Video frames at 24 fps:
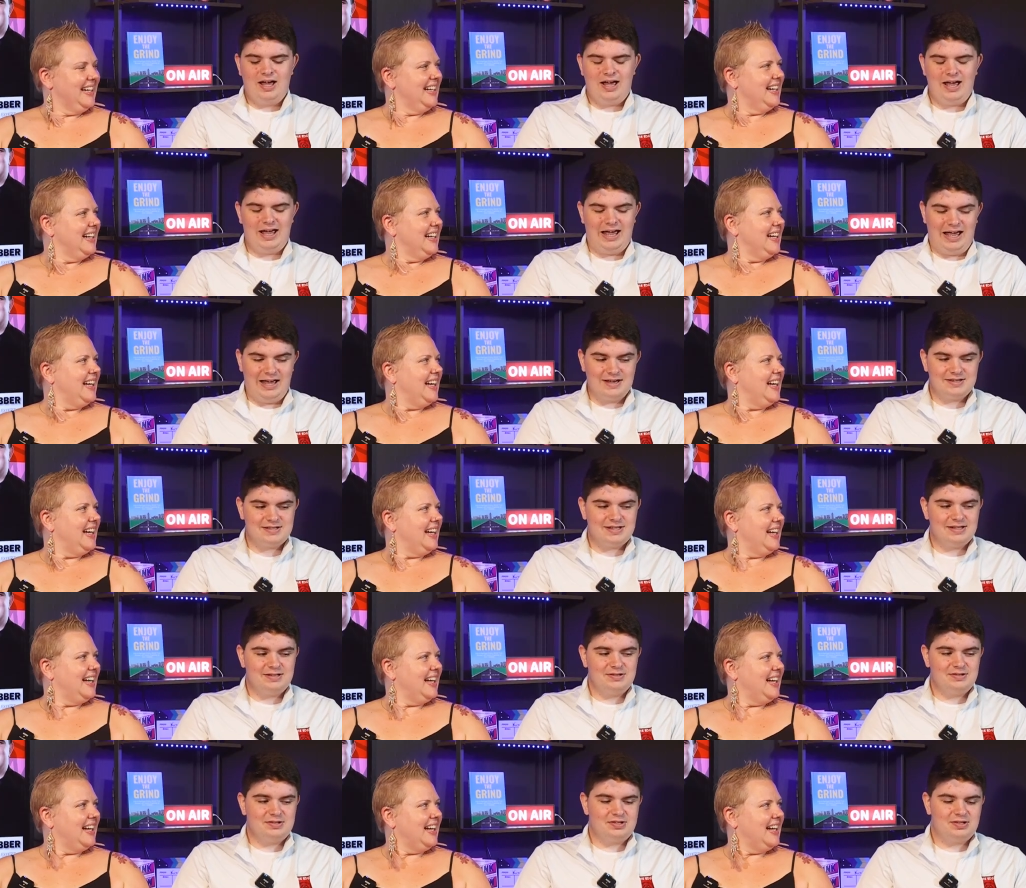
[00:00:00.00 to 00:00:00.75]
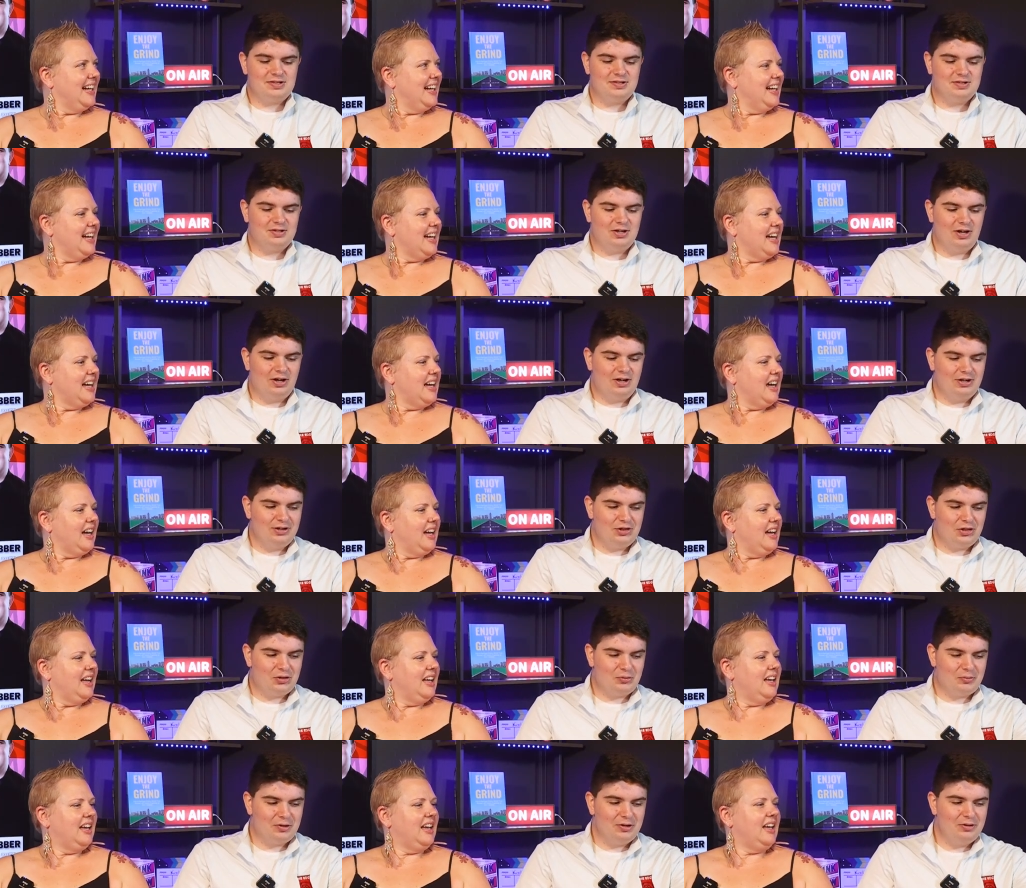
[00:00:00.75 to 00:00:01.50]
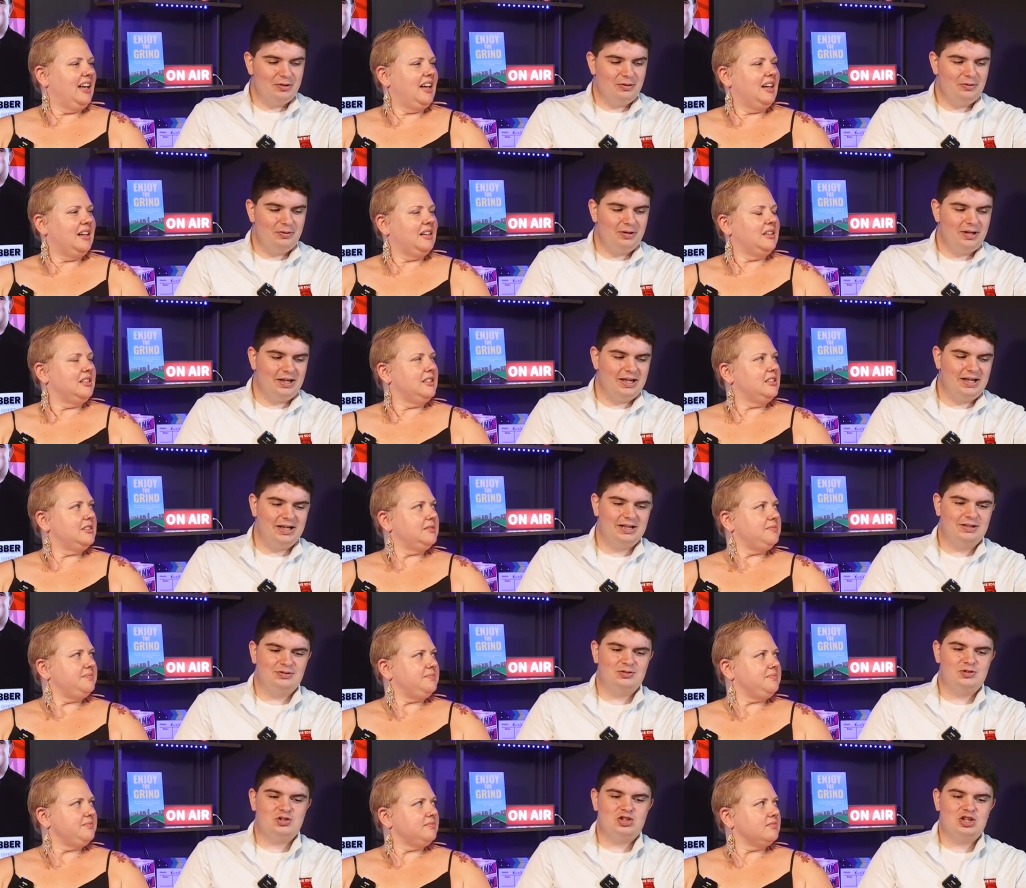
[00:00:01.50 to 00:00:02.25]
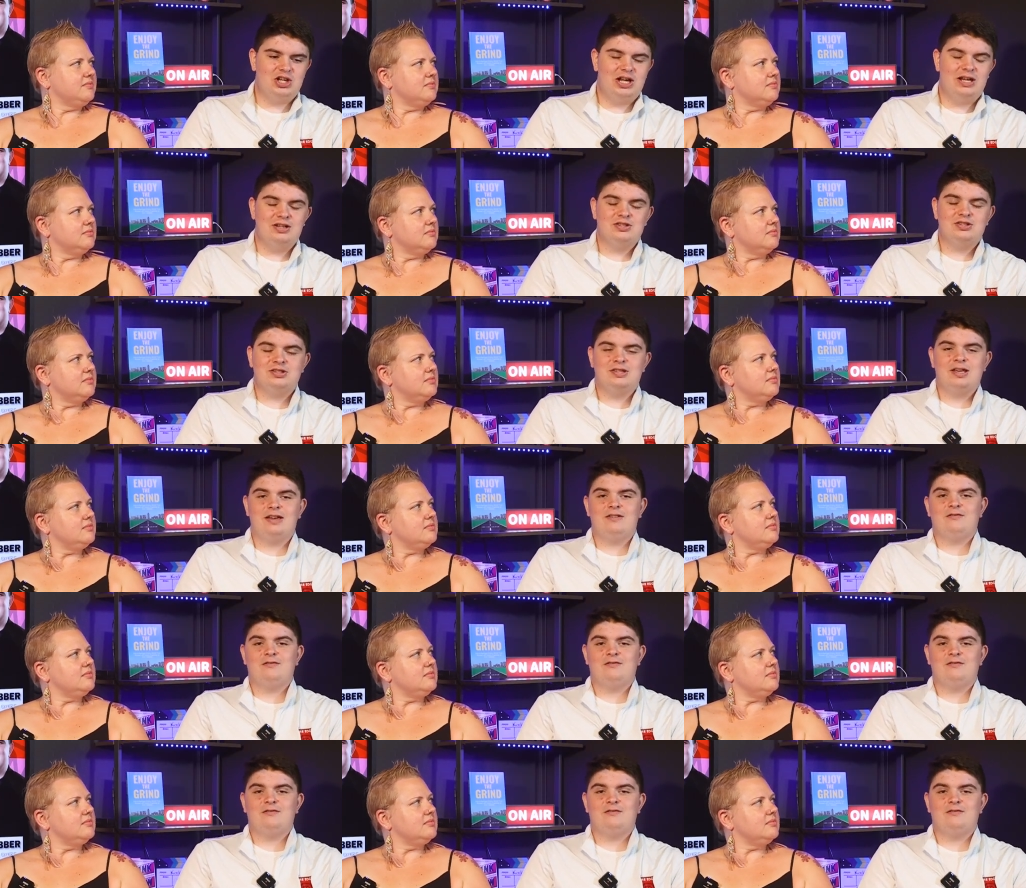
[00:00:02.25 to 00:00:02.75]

Speaker 1: hasn't gone through and changed